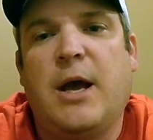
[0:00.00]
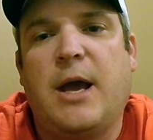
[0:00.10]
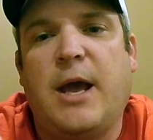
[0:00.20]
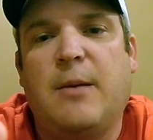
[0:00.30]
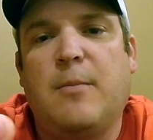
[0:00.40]

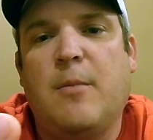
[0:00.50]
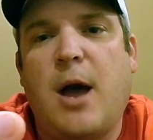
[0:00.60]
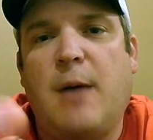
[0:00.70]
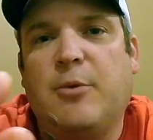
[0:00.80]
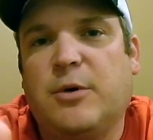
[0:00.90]
And
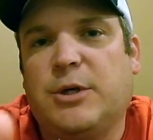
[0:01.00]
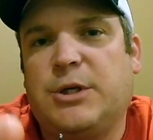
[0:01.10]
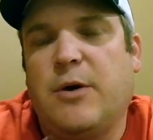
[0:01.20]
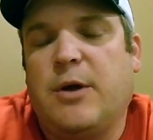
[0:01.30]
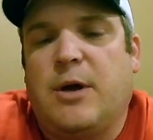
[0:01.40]
I'm going to
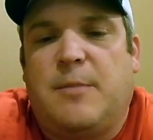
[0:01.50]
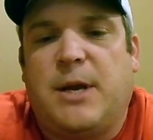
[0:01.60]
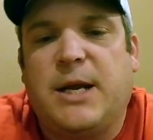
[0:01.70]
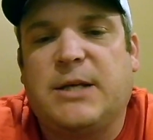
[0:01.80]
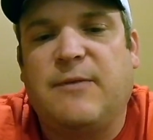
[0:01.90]
show you in my
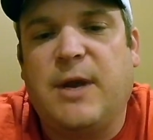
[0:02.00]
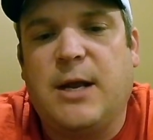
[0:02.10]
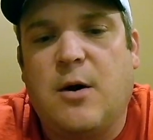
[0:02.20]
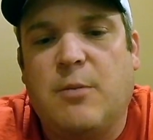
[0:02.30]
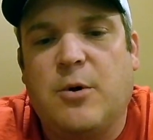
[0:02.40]
next
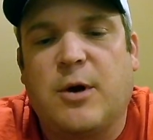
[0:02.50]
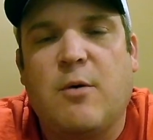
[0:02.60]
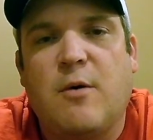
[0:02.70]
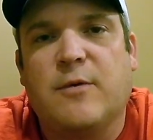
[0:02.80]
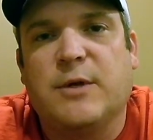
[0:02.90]
video, I'm going to
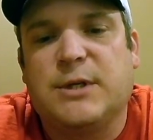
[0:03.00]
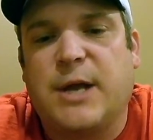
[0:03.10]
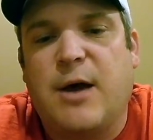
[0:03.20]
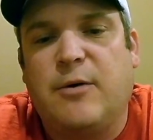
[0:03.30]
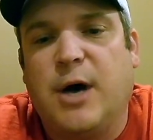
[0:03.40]
go over the
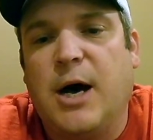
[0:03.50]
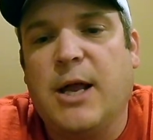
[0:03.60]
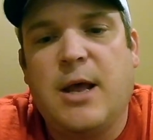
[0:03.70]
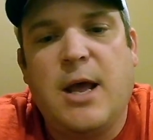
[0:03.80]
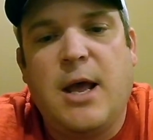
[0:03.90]
snell
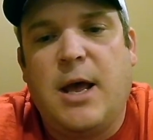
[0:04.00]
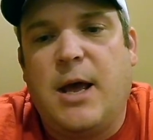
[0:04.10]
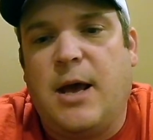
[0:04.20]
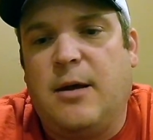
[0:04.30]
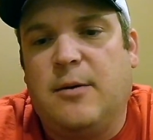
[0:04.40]
knot.
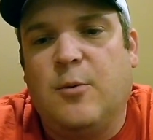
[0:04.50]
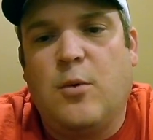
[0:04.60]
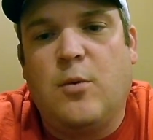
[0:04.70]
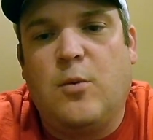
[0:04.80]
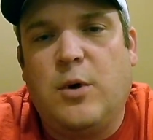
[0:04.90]
And
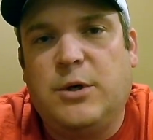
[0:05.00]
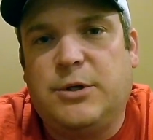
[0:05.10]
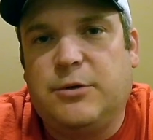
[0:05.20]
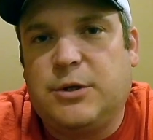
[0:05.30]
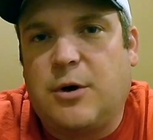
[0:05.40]
once
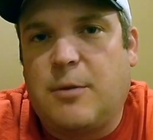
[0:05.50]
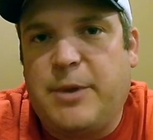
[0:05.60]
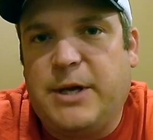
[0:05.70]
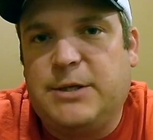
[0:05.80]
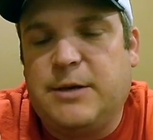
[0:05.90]
you start
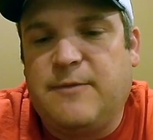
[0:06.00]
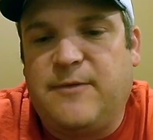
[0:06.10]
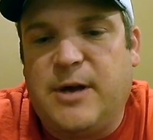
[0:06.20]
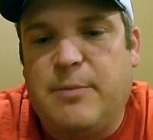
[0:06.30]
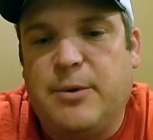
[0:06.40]
pitching and
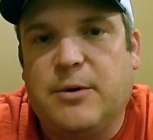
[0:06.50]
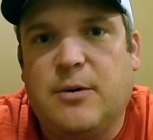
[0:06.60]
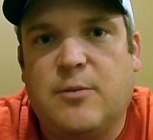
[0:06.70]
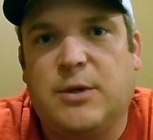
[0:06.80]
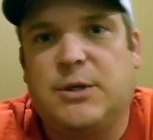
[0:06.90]
flipping
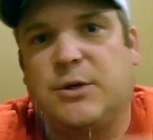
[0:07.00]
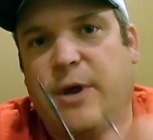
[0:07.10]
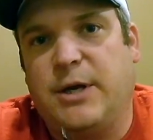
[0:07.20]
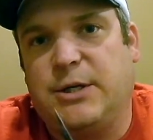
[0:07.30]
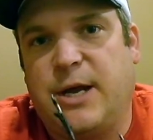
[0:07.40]
with a
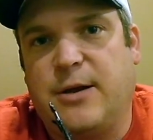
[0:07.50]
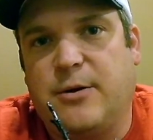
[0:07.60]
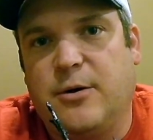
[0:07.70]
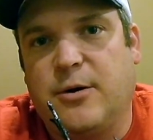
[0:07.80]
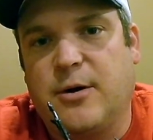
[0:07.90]
straight shank
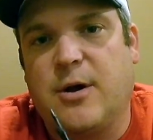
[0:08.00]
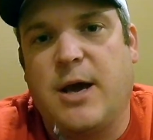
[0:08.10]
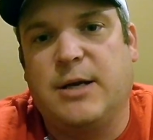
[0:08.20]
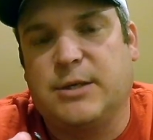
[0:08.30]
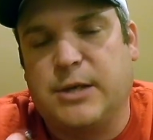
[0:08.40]
hook
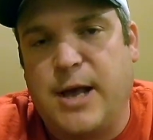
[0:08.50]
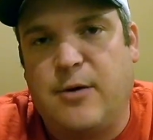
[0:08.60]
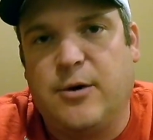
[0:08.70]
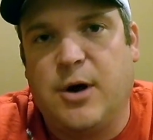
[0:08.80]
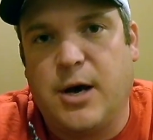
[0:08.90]
and a
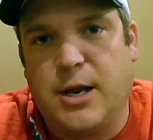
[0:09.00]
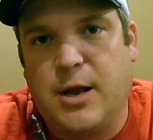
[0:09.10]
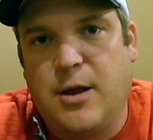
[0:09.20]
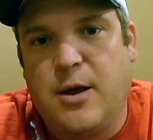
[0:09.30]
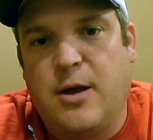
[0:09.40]
snell knot,
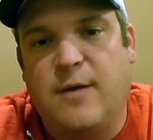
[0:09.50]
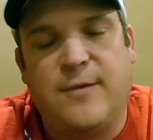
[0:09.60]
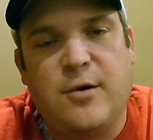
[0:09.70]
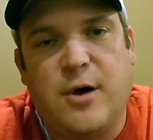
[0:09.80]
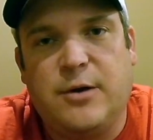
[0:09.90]
if
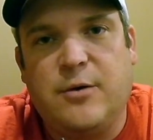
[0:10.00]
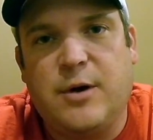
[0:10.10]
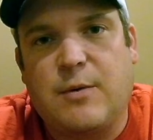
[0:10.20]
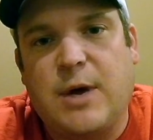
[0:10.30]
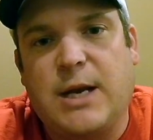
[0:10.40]
you're not doing
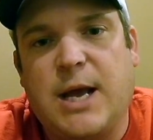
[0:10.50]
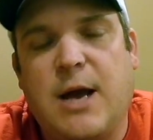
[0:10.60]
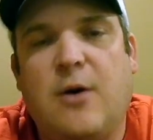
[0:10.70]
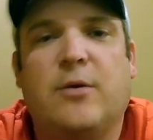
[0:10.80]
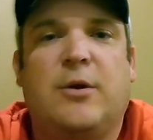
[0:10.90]
it right
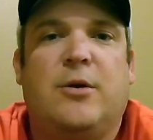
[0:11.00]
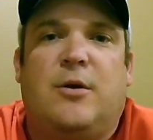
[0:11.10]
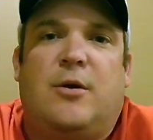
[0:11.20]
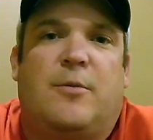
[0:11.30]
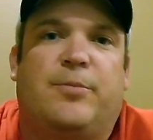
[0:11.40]
now,
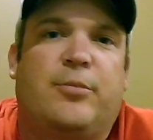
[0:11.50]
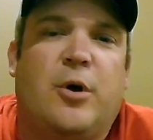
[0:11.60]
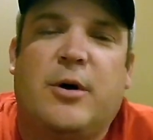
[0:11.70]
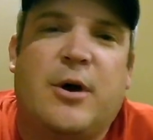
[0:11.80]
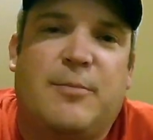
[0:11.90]
your
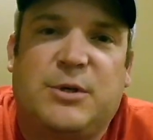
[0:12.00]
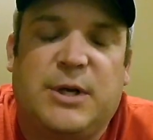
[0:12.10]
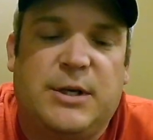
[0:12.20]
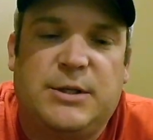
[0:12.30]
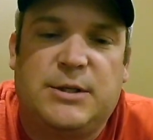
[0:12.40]
hookup
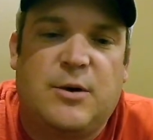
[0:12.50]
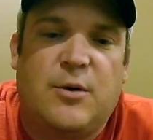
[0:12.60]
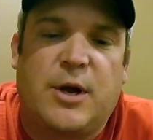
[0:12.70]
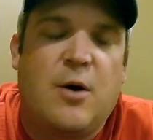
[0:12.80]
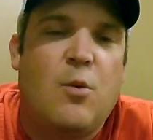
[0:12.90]
percentage is going
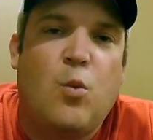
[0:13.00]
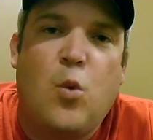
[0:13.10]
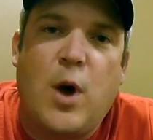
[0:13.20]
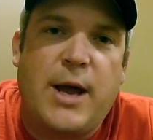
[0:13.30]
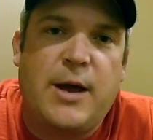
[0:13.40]
to go
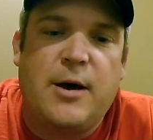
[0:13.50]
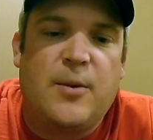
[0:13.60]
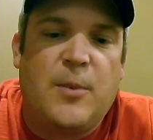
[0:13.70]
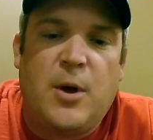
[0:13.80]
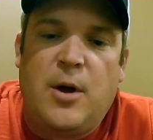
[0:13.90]
way
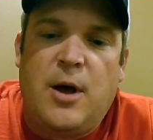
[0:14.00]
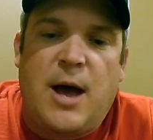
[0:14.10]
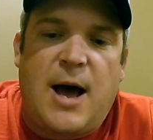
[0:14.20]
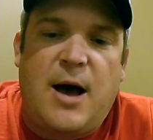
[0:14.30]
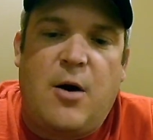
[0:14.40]
up.
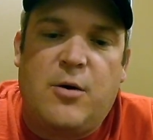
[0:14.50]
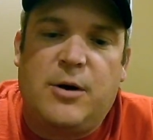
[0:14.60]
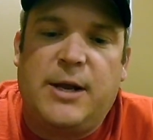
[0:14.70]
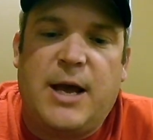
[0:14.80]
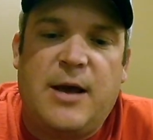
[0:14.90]
I
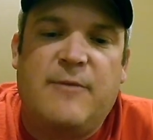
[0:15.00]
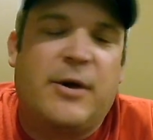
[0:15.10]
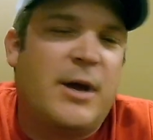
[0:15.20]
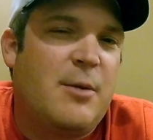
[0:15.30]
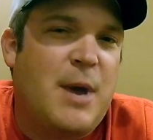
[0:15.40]
hardly ever
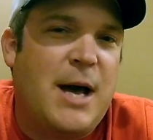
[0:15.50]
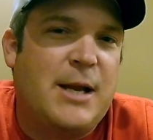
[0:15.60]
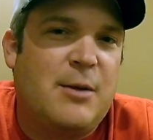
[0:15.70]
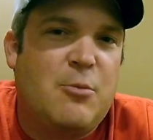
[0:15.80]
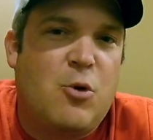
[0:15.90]
bite
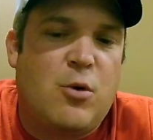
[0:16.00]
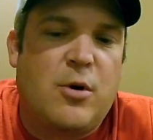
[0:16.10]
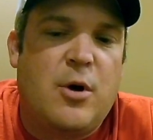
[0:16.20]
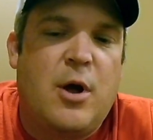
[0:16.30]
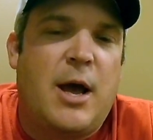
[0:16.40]

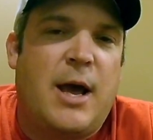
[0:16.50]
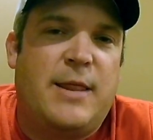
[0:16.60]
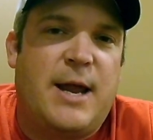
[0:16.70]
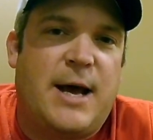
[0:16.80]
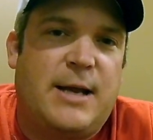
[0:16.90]
anymore
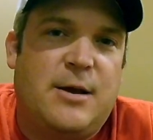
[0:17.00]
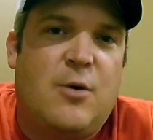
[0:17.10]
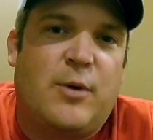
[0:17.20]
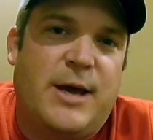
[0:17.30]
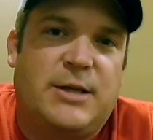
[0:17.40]
and that I
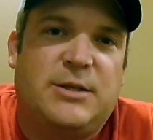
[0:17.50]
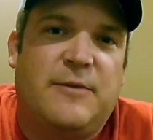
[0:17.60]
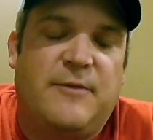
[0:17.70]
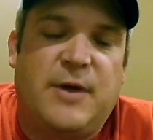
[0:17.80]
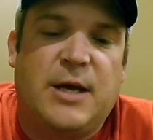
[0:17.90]
don't catch the
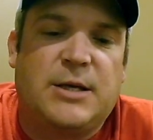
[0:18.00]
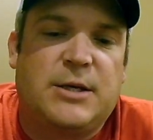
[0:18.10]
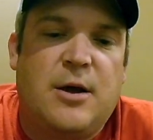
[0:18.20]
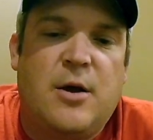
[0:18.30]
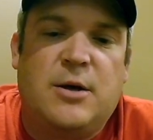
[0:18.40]
fish
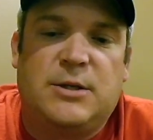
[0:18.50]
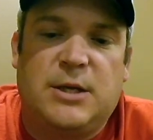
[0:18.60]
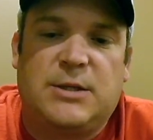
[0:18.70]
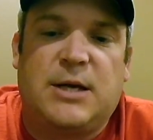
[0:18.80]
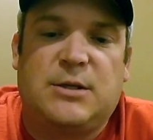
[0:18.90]

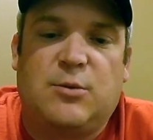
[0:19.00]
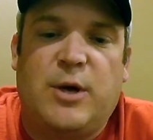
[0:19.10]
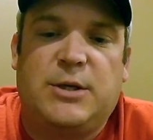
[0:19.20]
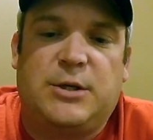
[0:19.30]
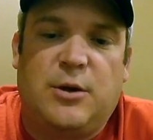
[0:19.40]
since I
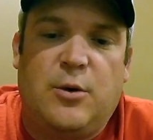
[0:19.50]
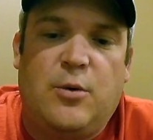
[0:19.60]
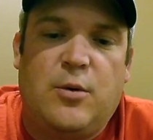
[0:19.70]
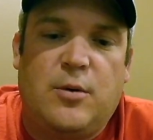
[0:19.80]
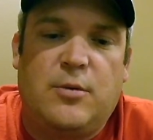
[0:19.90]
switched
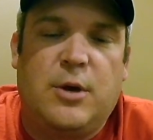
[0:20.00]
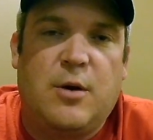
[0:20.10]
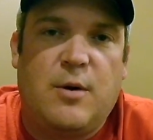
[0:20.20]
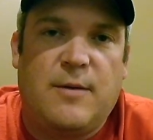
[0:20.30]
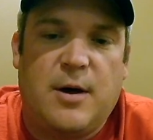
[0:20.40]
to, you
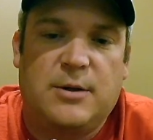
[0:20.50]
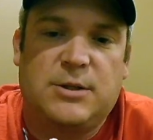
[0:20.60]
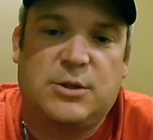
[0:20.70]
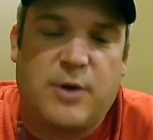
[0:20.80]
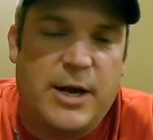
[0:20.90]
know, a
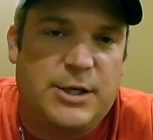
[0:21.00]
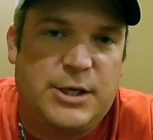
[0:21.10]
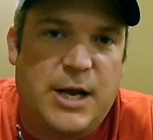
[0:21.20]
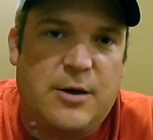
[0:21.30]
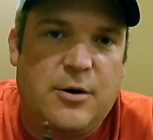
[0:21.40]
straight
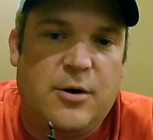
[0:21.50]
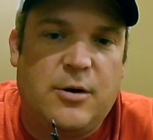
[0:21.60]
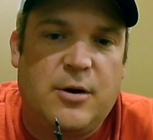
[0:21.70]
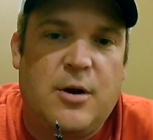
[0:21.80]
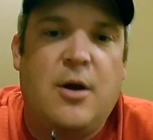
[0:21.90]
shank
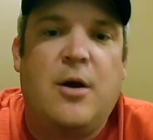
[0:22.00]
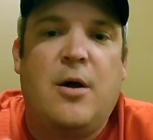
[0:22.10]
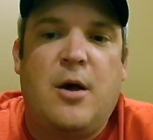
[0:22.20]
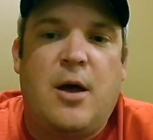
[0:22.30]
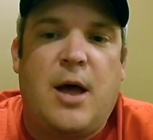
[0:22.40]
hook
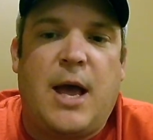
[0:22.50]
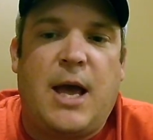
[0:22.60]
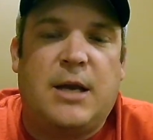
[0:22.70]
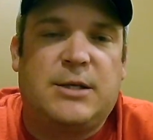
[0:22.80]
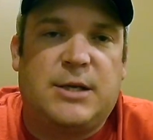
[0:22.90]

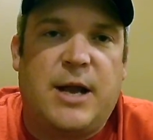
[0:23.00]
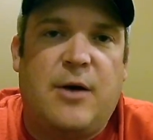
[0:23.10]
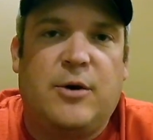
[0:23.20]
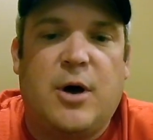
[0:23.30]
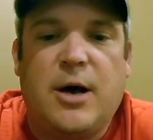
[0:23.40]
and a
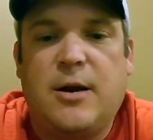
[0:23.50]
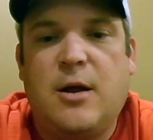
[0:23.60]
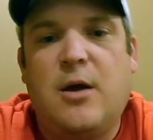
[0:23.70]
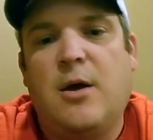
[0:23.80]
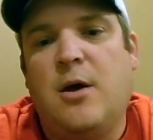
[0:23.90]
snell knot.
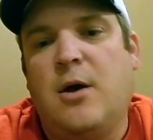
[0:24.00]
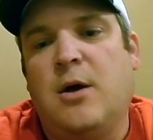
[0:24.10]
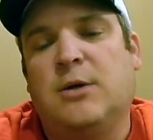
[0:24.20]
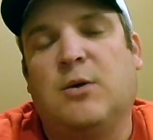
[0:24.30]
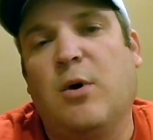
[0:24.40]

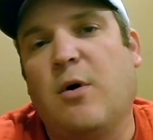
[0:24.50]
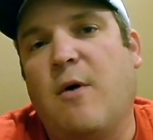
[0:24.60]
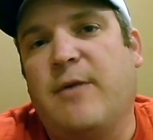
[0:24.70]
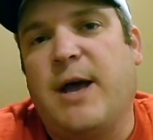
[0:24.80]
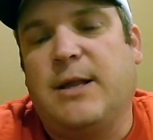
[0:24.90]
So we'll go
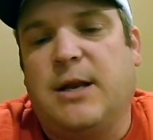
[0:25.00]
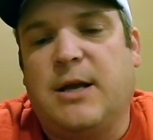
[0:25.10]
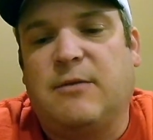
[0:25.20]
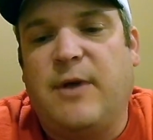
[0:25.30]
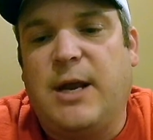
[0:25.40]
over that in the
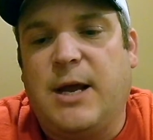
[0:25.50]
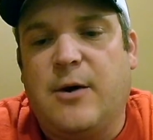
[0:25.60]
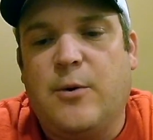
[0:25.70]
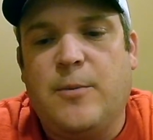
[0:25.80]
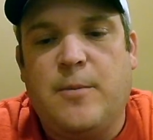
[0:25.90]
next
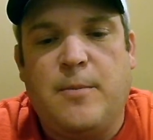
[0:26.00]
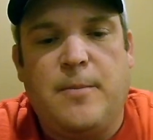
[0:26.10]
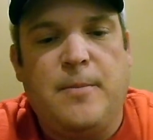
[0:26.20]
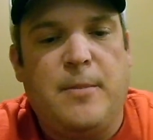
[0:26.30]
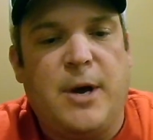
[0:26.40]
video,
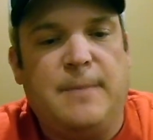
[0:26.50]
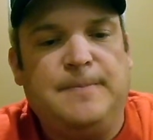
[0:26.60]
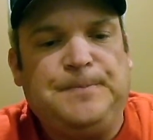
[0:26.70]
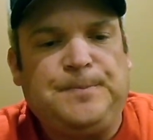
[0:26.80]
but